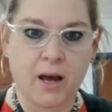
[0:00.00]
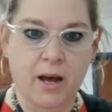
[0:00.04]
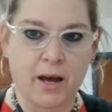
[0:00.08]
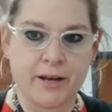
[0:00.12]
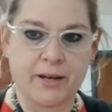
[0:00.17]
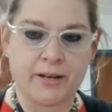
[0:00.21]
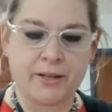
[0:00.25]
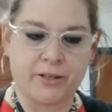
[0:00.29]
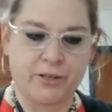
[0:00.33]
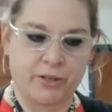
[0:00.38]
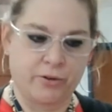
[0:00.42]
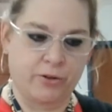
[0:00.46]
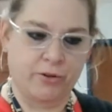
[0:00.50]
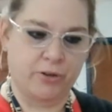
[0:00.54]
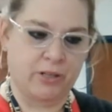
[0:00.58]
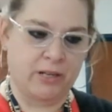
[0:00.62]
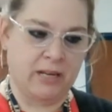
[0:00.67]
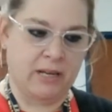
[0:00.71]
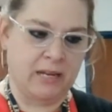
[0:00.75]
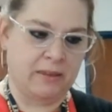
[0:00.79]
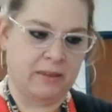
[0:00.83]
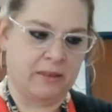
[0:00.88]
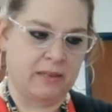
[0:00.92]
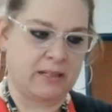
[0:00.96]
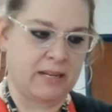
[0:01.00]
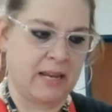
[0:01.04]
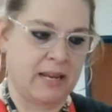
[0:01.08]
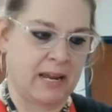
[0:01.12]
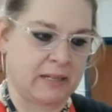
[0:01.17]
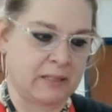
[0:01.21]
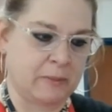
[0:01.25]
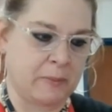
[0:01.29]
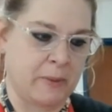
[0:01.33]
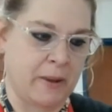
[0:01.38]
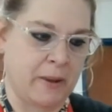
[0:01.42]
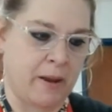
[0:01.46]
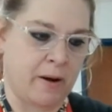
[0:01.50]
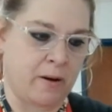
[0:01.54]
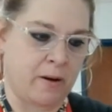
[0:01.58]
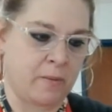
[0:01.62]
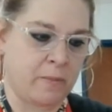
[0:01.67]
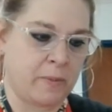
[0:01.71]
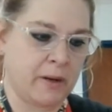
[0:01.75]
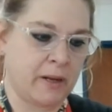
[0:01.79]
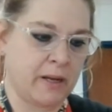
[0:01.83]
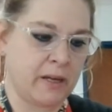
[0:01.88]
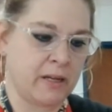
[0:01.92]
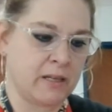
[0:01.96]
understand the text better
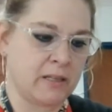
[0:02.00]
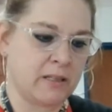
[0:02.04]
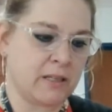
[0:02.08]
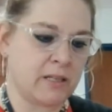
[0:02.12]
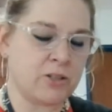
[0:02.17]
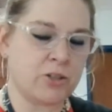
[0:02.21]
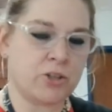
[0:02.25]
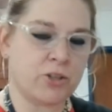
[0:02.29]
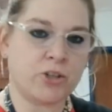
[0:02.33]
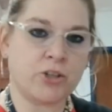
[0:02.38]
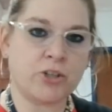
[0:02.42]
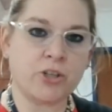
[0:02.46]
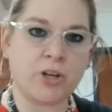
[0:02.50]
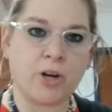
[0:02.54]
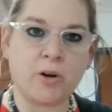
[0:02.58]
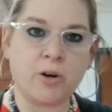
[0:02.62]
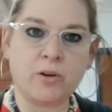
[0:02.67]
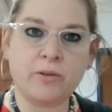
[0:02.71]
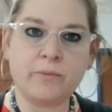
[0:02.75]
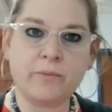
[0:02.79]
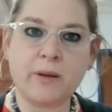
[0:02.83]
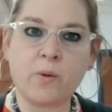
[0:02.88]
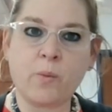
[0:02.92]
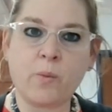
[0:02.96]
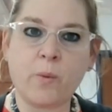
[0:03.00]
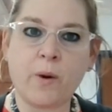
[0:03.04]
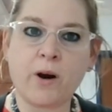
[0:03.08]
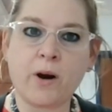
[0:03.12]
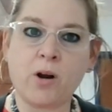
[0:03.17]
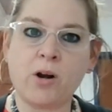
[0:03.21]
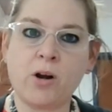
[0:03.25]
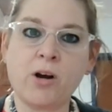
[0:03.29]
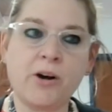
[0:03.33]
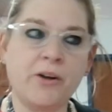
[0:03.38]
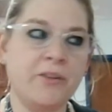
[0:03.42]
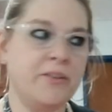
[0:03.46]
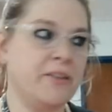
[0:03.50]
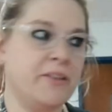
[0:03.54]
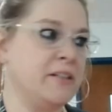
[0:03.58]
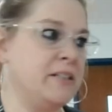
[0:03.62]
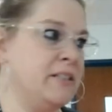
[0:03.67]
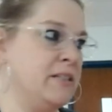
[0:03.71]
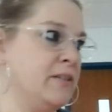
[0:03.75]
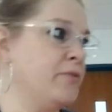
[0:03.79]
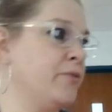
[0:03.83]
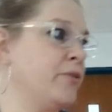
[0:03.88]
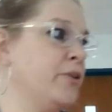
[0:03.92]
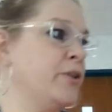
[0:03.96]
because it showed me where all the
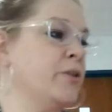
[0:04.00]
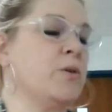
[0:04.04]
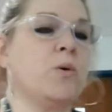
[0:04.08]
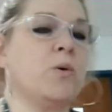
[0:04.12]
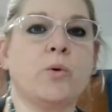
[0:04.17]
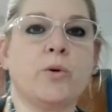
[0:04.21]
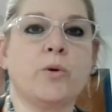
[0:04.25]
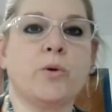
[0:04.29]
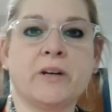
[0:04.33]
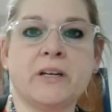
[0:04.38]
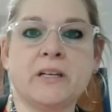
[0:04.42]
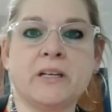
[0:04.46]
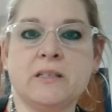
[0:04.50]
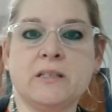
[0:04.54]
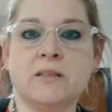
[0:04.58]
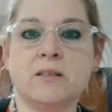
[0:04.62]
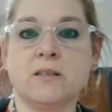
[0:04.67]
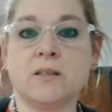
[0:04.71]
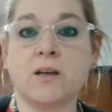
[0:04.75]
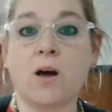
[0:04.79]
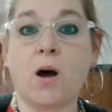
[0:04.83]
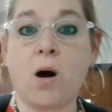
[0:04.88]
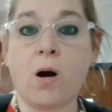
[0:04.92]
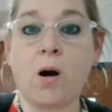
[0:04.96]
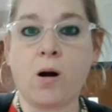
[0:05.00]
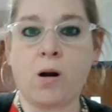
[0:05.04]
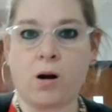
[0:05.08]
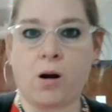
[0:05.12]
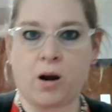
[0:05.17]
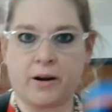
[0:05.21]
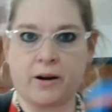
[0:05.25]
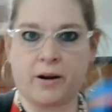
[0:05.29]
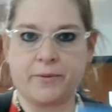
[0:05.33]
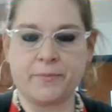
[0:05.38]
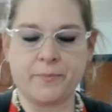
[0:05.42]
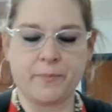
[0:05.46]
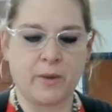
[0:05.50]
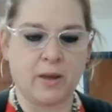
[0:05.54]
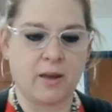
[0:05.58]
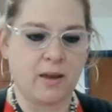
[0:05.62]
different organs are.